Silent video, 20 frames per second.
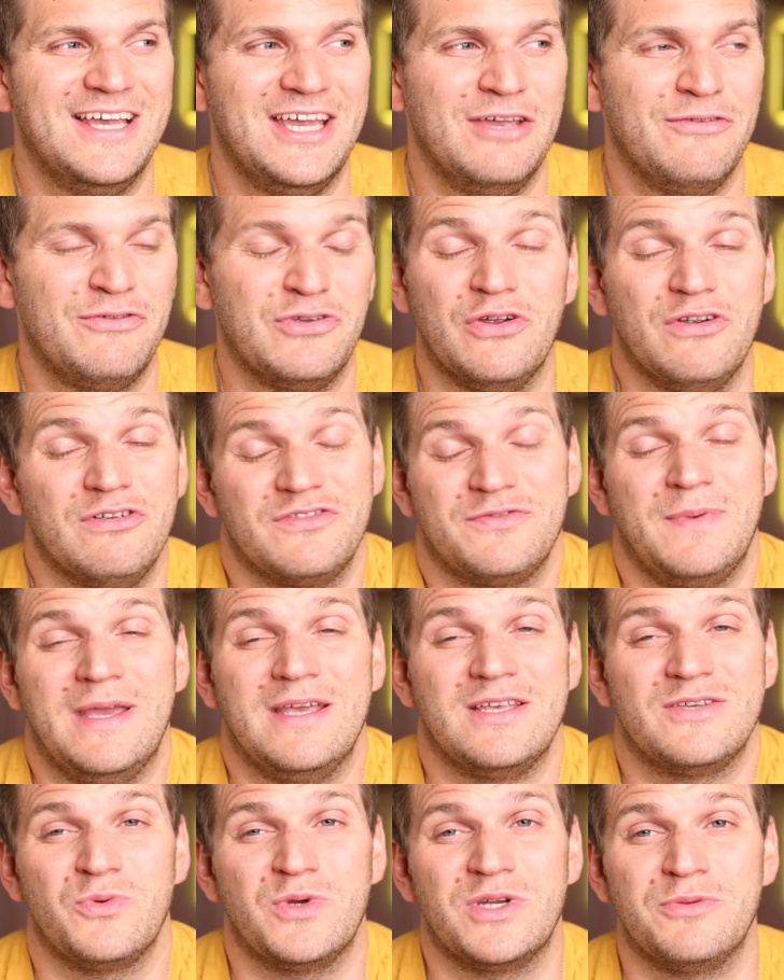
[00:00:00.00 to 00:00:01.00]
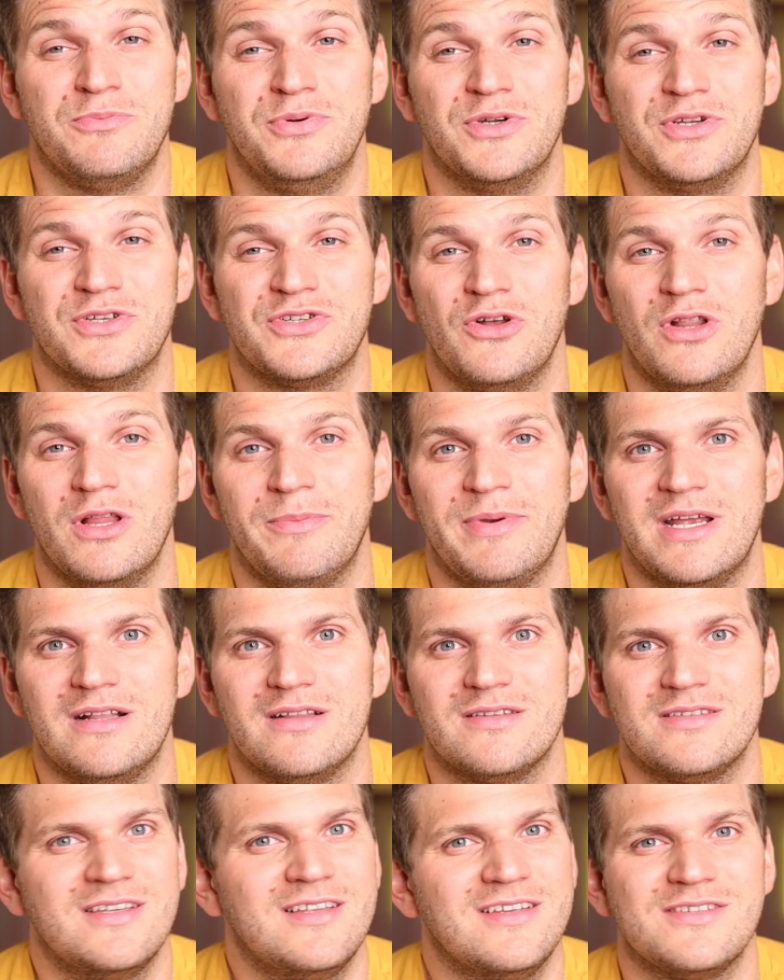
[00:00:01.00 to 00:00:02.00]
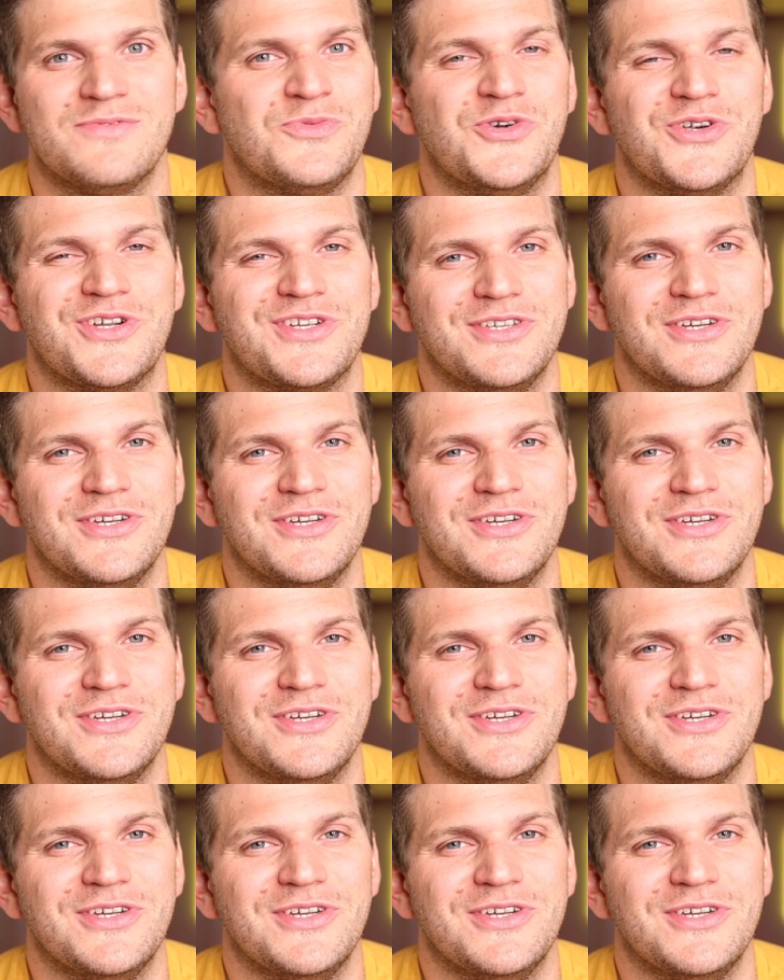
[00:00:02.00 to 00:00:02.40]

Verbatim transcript: if you don't have space where you put the solar panels, it doesn't work.